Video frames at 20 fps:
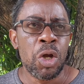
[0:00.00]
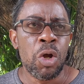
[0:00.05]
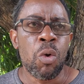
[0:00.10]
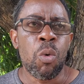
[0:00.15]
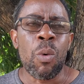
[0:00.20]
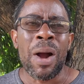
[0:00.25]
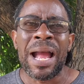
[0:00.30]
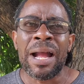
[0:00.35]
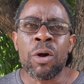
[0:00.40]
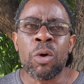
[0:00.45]

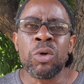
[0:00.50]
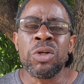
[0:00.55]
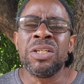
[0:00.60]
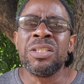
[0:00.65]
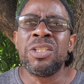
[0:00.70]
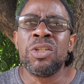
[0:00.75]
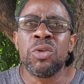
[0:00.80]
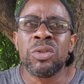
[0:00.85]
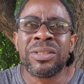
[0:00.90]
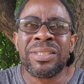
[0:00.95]
Why
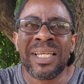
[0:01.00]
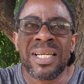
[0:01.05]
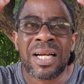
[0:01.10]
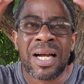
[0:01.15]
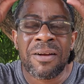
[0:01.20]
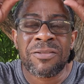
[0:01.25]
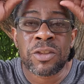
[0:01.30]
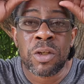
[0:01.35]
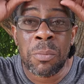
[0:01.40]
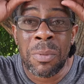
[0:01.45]
couldn't you think
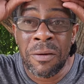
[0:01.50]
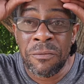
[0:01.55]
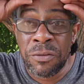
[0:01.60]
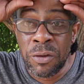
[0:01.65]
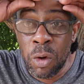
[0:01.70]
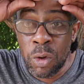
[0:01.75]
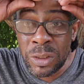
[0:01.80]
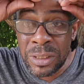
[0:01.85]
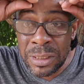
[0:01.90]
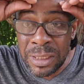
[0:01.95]
of some of
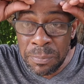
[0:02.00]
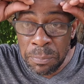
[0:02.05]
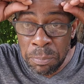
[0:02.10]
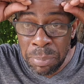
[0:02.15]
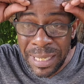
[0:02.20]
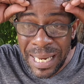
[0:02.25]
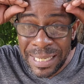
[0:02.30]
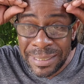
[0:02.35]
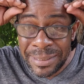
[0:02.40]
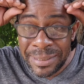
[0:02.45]
those
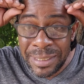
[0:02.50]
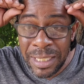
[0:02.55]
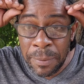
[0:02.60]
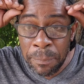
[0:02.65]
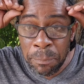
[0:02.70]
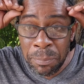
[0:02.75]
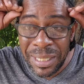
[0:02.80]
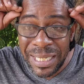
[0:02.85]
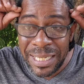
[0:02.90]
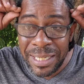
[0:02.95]
plastic
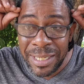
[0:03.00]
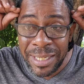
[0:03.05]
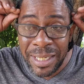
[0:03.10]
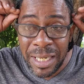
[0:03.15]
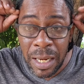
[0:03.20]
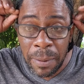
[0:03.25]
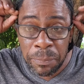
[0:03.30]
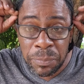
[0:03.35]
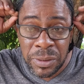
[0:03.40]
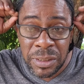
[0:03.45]
pea
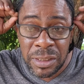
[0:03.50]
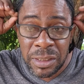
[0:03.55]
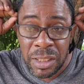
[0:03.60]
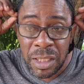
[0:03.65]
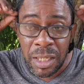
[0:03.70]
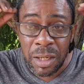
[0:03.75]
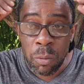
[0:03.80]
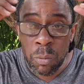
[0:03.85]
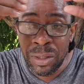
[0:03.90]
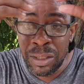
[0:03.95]
caps
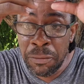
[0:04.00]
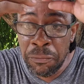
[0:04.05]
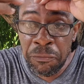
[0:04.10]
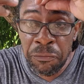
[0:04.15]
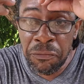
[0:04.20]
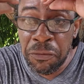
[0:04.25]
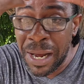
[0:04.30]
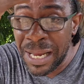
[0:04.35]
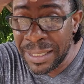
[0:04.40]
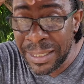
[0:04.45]
with the
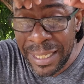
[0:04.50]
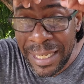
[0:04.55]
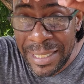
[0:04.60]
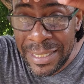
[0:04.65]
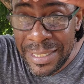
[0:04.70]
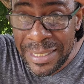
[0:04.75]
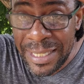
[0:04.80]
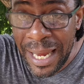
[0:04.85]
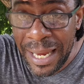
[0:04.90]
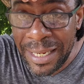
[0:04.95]
fan
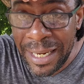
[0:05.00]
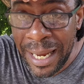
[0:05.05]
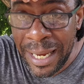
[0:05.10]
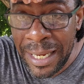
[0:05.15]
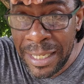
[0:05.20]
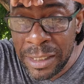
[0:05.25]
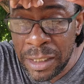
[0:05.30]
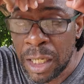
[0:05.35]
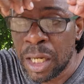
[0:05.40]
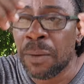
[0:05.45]
inside of
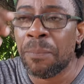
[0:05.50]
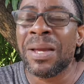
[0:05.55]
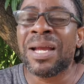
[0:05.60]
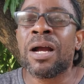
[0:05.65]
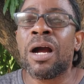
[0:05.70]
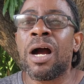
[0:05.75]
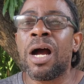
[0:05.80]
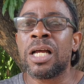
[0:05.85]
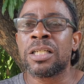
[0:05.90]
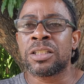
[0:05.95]
it?
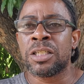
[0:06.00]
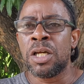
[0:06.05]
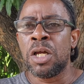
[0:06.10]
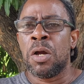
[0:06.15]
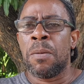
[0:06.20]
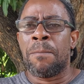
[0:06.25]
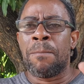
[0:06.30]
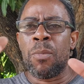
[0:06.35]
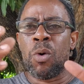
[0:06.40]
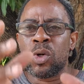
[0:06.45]
Because
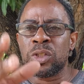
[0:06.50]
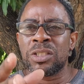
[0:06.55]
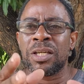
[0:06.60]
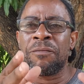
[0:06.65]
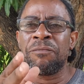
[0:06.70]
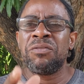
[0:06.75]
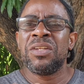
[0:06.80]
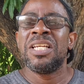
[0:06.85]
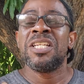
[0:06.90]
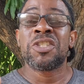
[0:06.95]
most
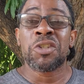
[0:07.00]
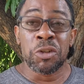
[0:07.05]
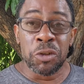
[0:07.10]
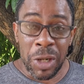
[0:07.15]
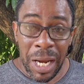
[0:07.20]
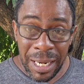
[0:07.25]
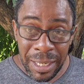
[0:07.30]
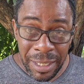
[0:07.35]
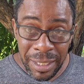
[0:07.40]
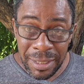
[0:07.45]
of these
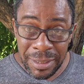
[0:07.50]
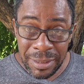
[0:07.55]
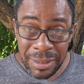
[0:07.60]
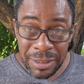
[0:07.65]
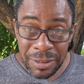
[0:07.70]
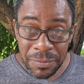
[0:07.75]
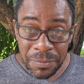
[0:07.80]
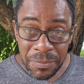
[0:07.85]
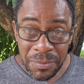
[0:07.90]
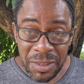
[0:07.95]

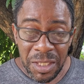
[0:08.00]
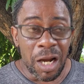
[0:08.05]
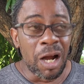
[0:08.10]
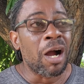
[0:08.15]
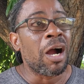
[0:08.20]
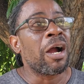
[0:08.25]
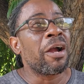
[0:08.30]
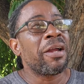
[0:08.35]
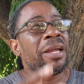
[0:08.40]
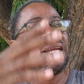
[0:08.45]
rallies
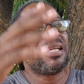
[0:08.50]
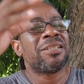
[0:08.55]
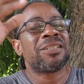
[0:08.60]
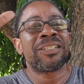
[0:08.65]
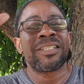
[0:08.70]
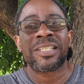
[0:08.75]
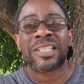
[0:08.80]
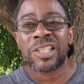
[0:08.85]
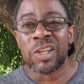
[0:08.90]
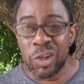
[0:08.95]
are in
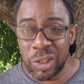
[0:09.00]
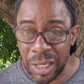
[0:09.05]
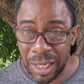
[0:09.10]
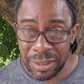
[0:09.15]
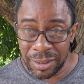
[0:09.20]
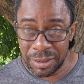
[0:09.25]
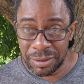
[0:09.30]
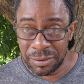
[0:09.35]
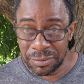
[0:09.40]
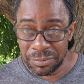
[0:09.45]
sun
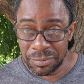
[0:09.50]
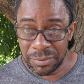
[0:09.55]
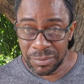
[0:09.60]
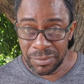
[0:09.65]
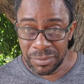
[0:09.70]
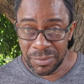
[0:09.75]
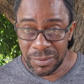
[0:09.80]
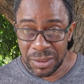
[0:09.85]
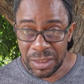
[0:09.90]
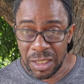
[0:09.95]
hat.
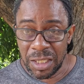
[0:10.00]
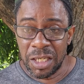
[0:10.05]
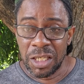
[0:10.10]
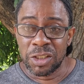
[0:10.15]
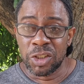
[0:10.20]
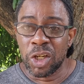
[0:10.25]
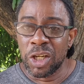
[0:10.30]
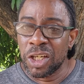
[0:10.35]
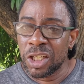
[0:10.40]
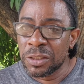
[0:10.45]

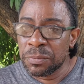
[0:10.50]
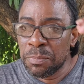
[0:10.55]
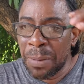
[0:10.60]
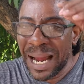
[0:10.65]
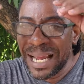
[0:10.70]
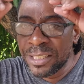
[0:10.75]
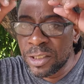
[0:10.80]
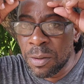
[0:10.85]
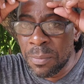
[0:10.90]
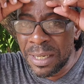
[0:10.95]
So you just
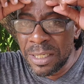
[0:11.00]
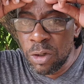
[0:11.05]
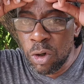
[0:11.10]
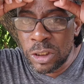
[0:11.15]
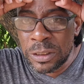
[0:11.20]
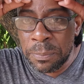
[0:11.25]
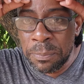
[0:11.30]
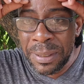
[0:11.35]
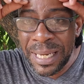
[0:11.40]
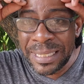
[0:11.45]
buy some of
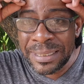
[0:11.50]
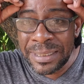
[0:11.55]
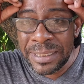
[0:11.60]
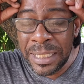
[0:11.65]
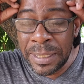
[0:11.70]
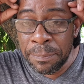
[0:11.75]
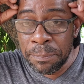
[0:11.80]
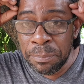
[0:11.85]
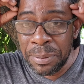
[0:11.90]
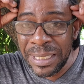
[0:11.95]
those
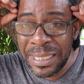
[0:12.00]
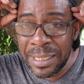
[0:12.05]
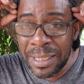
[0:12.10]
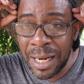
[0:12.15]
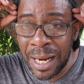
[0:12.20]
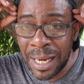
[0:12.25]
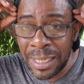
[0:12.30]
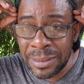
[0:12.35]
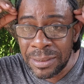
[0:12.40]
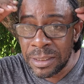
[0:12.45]
plastic peak
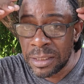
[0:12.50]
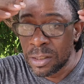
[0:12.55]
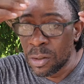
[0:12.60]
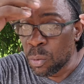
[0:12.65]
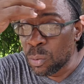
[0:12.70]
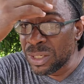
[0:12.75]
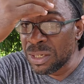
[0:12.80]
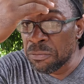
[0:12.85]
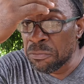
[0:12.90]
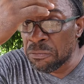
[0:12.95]
hat
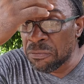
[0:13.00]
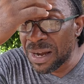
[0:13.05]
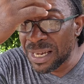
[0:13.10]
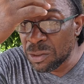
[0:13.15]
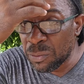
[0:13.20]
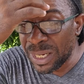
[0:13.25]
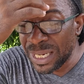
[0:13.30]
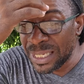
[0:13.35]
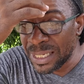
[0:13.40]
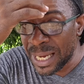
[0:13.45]
with the
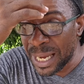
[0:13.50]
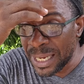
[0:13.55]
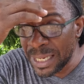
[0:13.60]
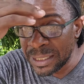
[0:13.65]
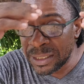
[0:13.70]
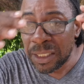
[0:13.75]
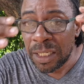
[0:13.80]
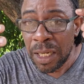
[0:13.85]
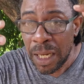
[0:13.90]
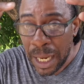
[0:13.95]
fan in
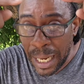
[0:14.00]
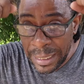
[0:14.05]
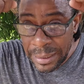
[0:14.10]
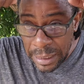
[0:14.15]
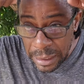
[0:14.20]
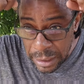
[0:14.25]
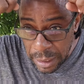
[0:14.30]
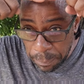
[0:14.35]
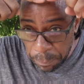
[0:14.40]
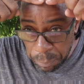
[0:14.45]
it, and
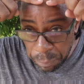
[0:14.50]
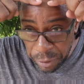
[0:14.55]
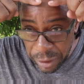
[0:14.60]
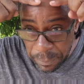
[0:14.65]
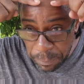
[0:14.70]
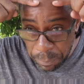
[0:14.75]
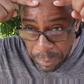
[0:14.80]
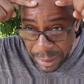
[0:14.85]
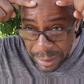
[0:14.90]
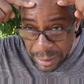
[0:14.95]
then you
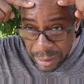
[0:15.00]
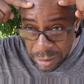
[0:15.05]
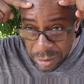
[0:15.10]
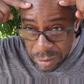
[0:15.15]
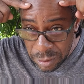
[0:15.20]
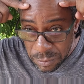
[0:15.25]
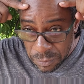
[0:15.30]
print on it,